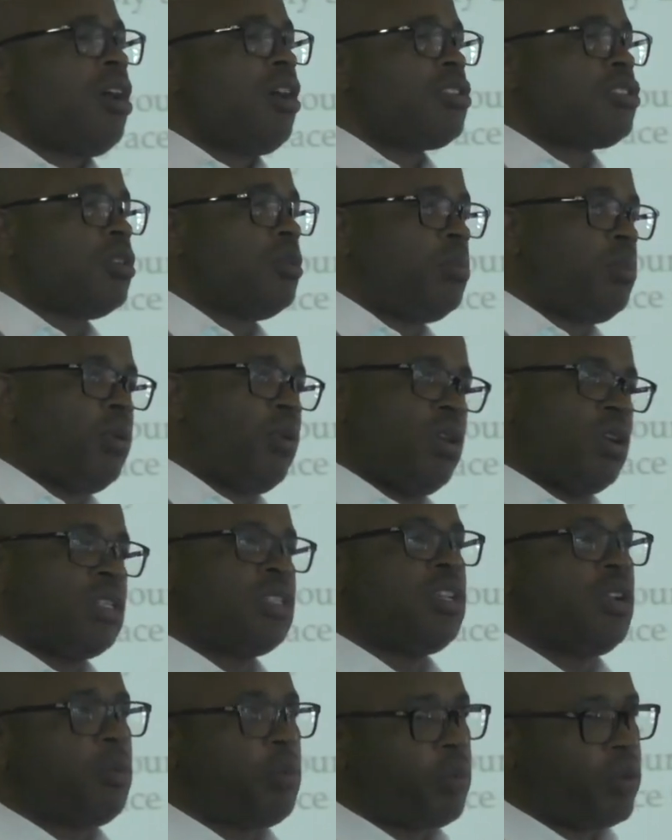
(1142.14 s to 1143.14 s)
also born
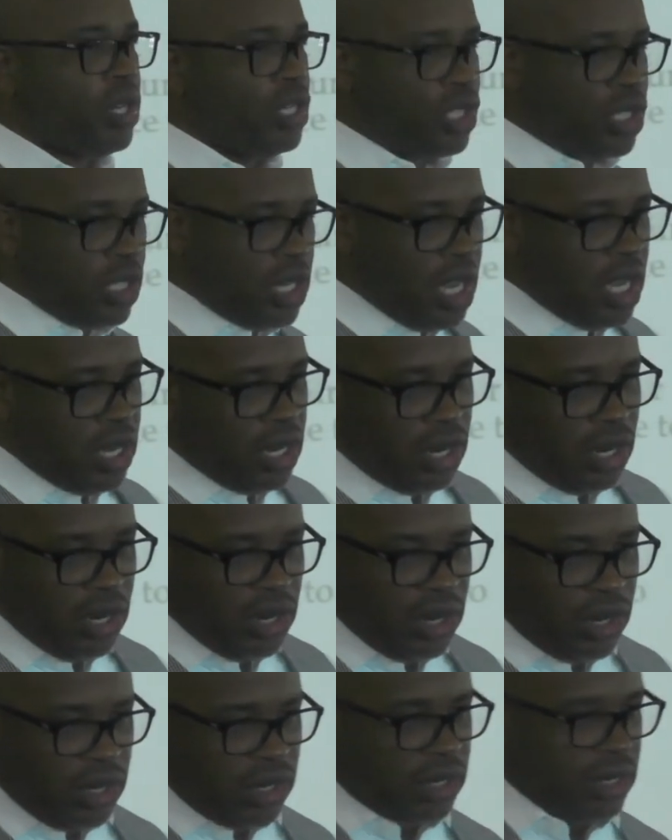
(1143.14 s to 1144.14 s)
to appreciate
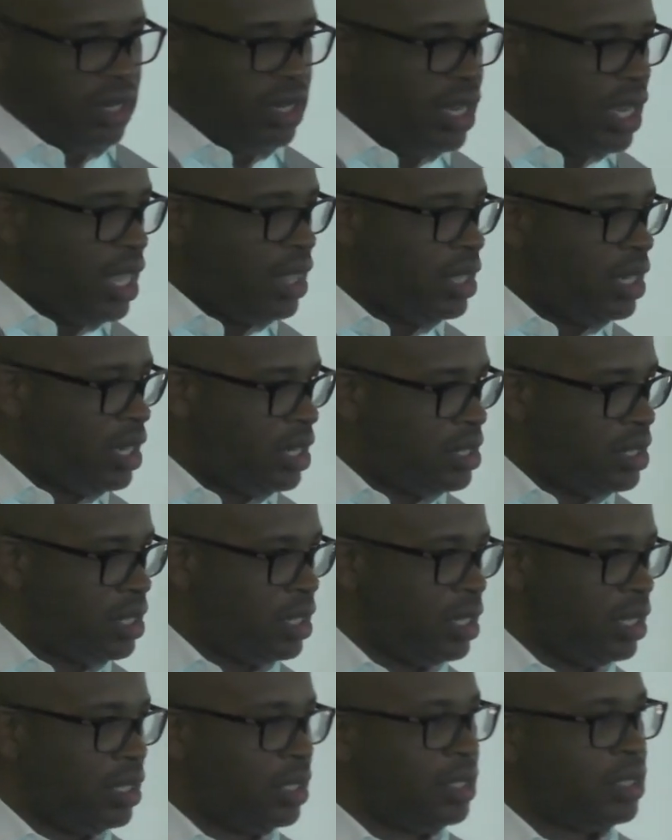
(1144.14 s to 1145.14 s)
her ethnicity.
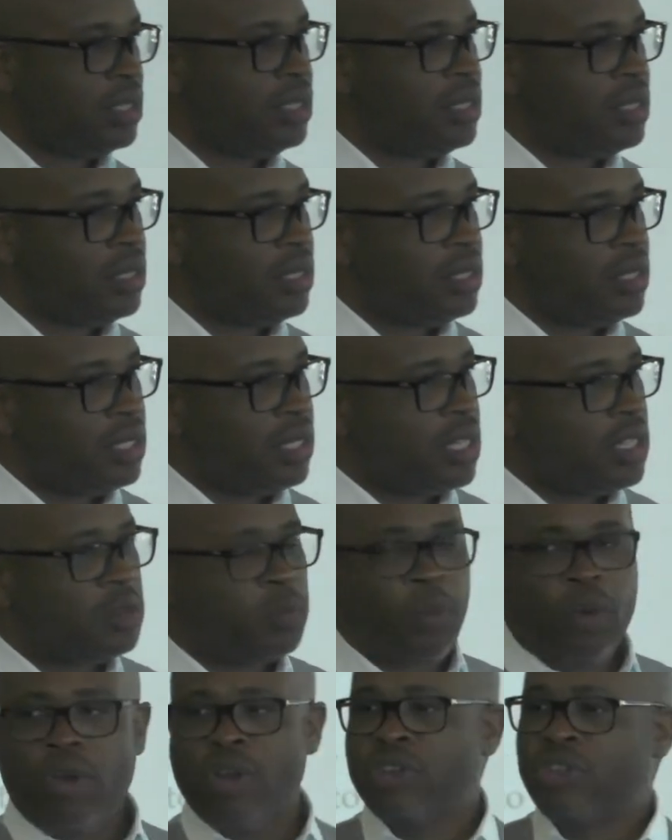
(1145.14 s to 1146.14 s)
I
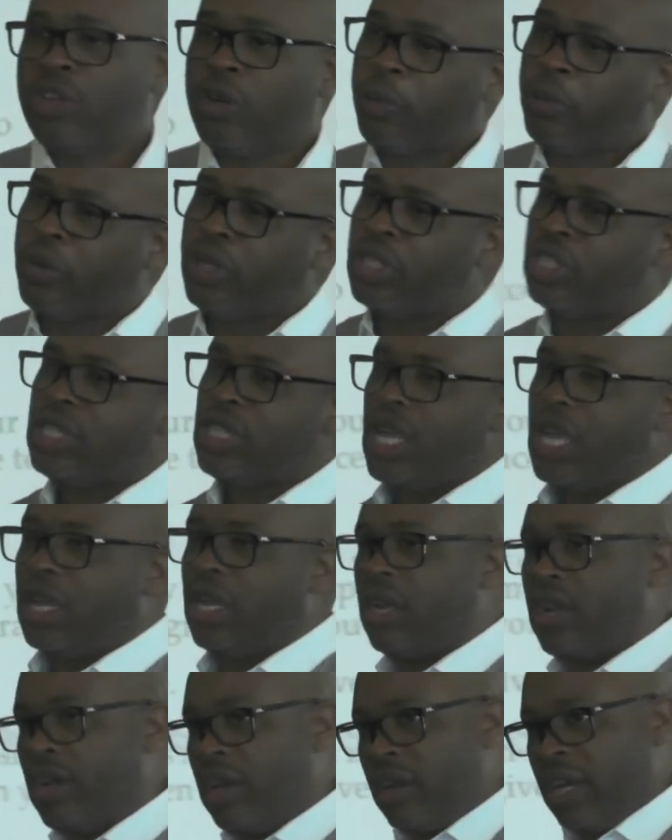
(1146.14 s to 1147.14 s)
was born to
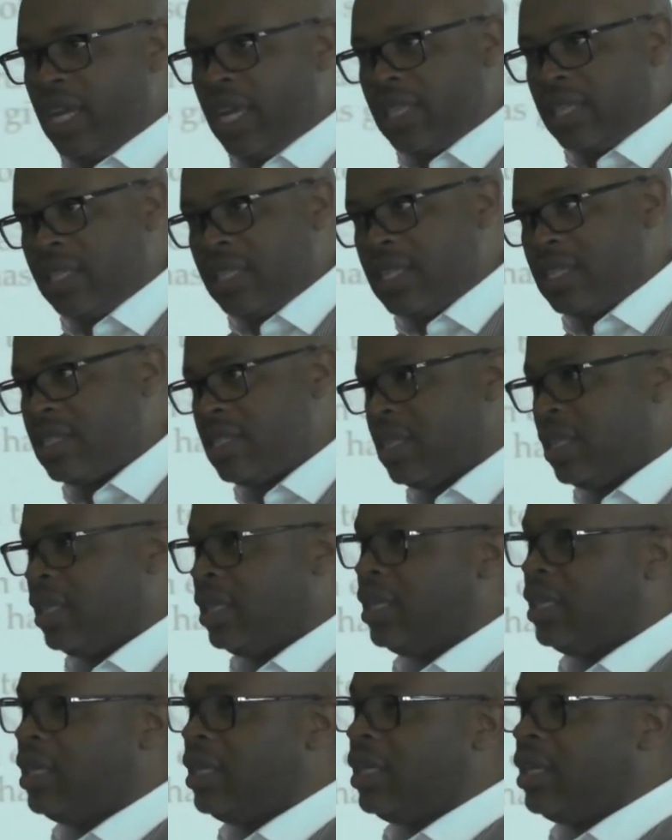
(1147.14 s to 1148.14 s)
appreciate her
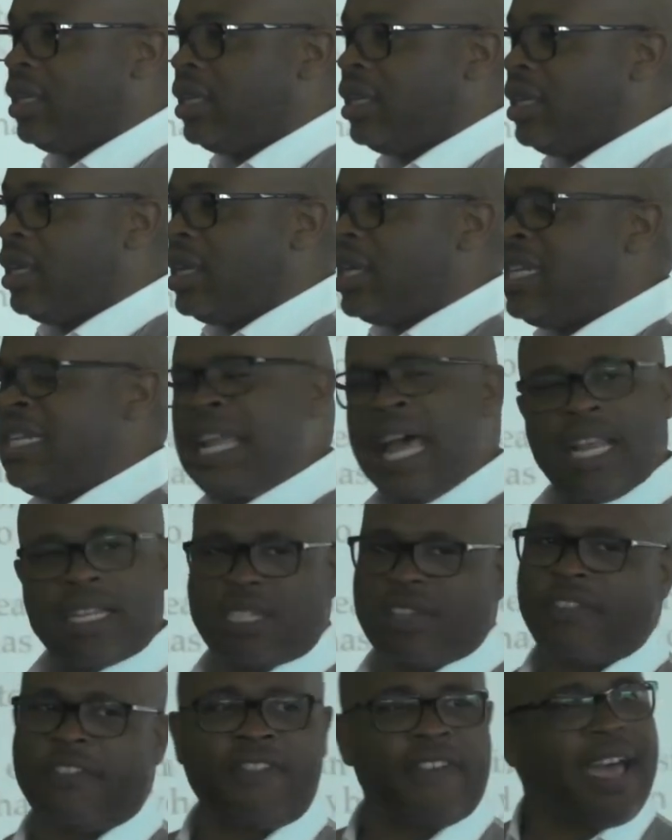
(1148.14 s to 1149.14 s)
ethnicity, not
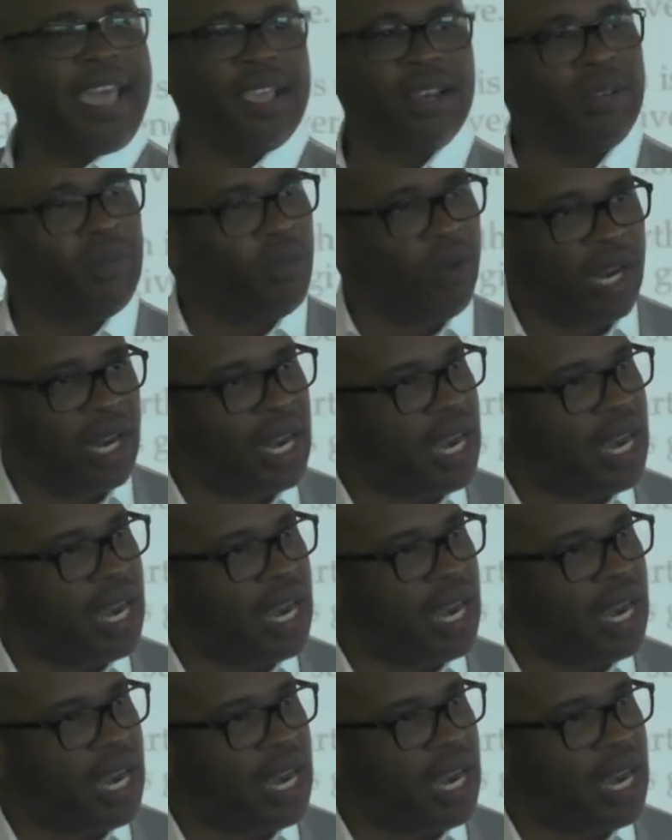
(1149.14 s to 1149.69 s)
to fight one